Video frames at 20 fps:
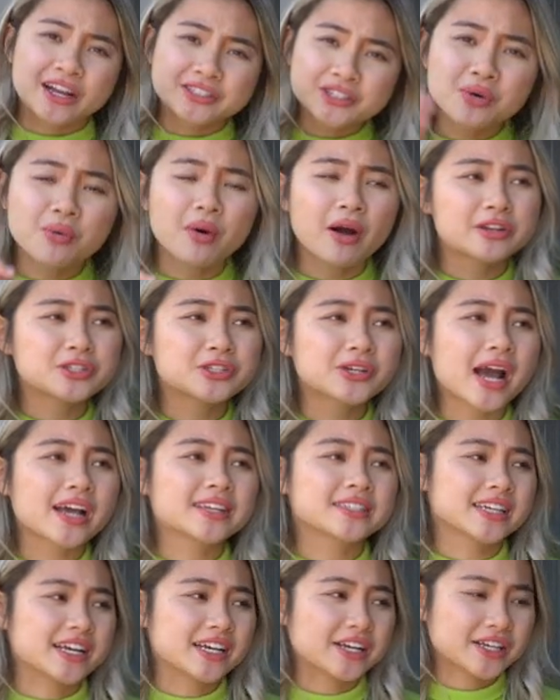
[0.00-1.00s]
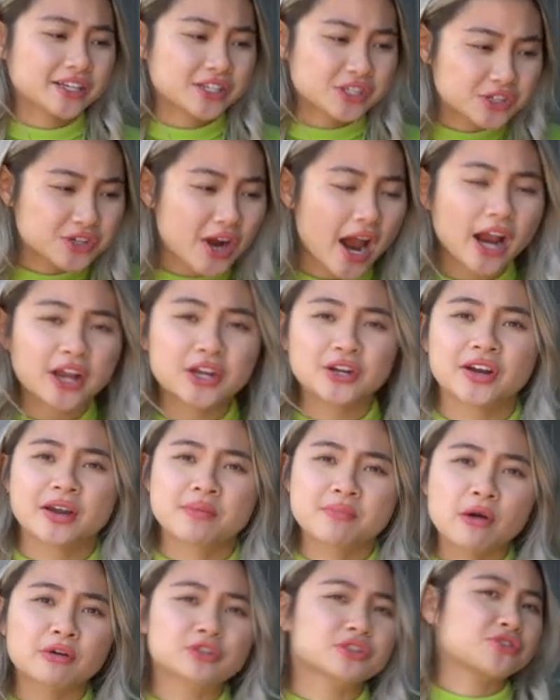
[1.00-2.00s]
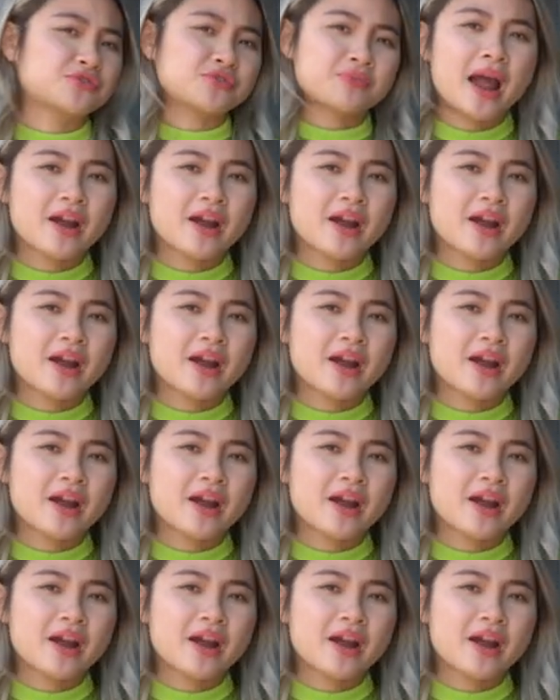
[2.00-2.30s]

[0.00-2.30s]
I don't want you guys to extract your emotions from